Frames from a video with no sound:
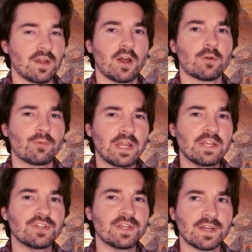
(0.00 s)

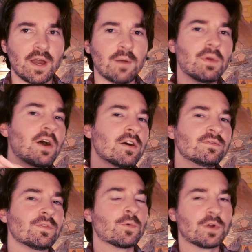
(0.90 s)
Arranging it
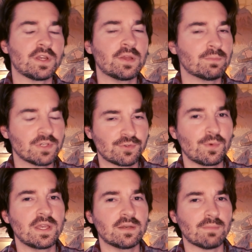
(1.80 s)
above or in
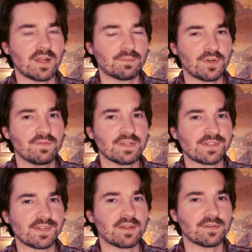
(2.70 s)
between my previous
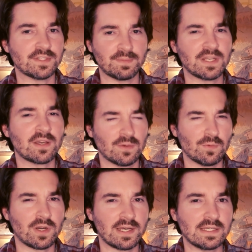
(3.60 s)
layers depending on
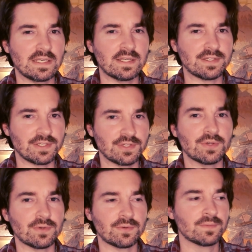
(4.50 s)
what I need it to
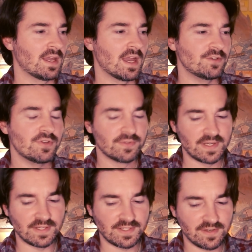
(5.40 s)
do. And
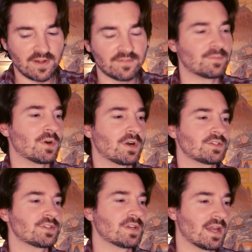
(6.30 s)
using a soft
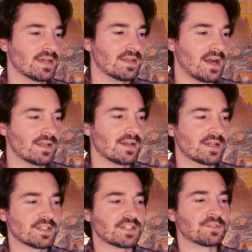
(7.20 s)
brush, and I like
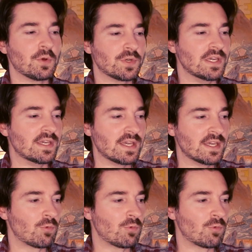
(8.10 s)
a smoky ink